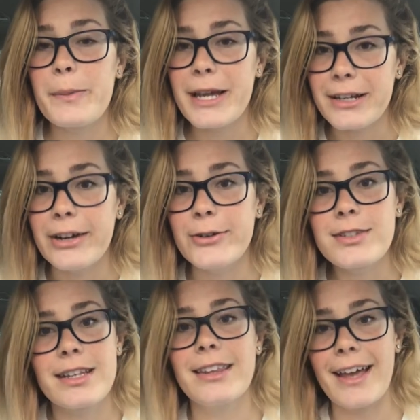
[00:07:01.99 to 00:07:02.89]
make
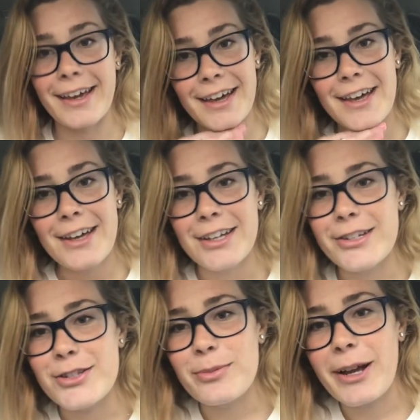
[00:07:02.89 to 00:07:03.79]
notes and, like, you
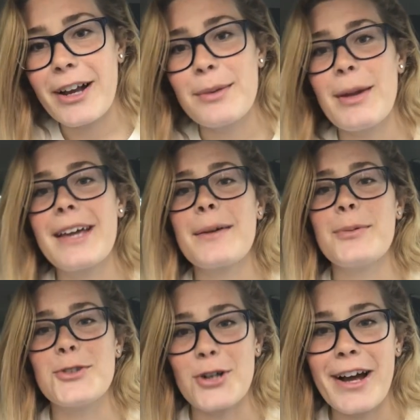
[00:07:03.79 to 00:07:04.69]
know, do my hair and
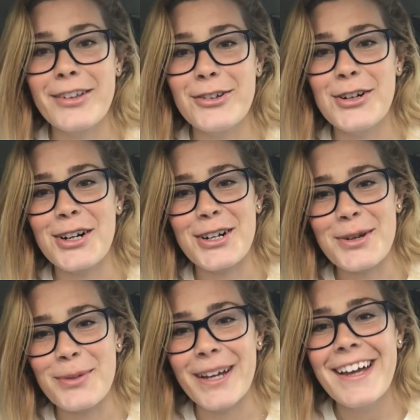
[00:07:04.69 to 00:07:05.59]
makeup and try a little
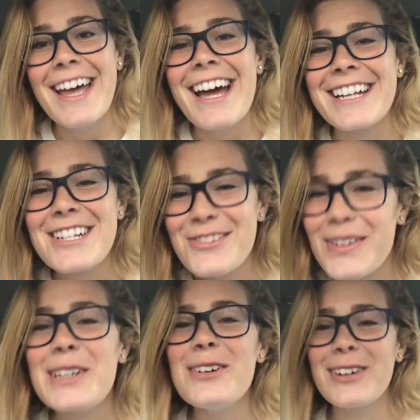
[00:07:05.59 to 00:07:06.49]
harder. But I just
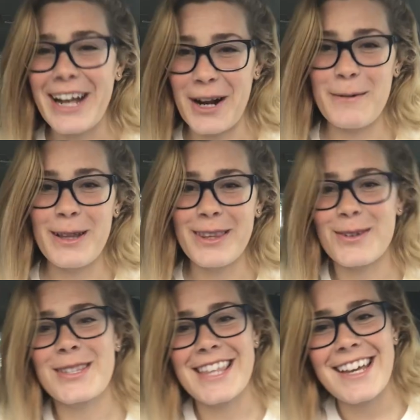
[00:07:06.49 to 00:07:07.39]
really don't care about
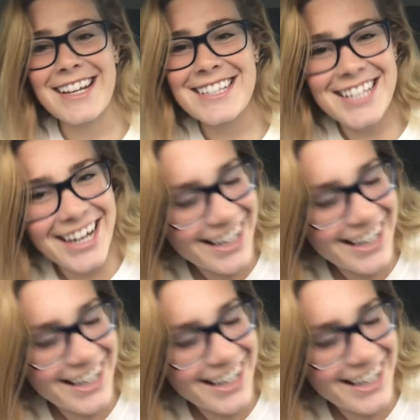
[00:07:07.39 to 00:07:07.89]
those things.